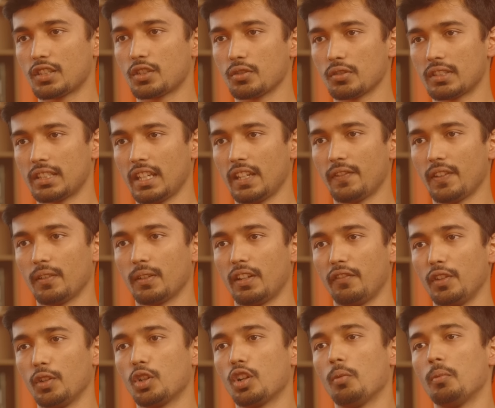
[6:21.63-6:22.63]
to say if a
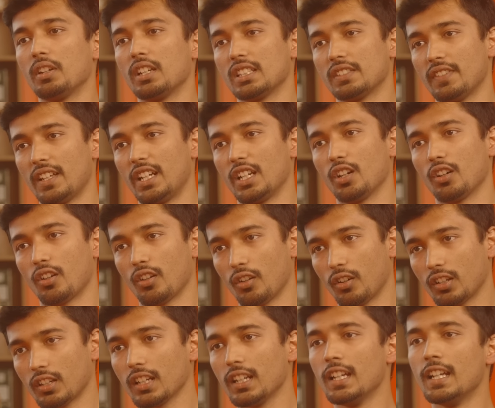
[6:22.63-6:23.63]
review comment is valid or
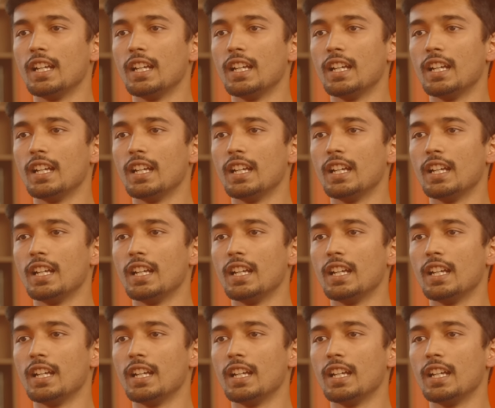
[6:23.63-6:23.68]
not.